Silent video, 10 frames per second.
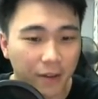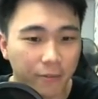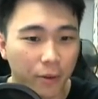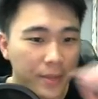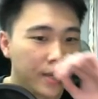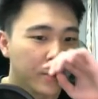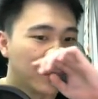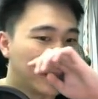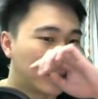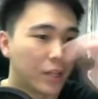for me will
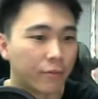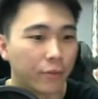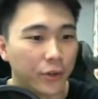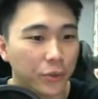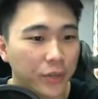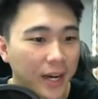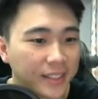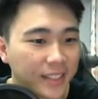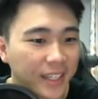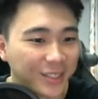be good luck for you
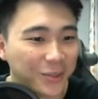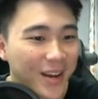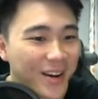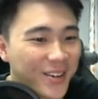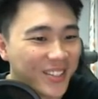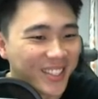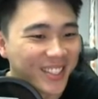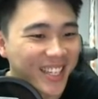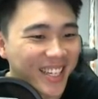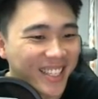guys as well.
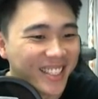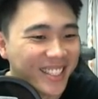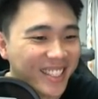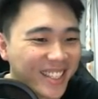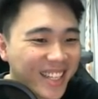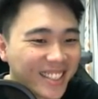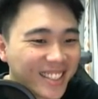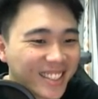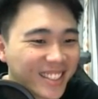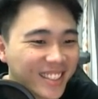Okay, next.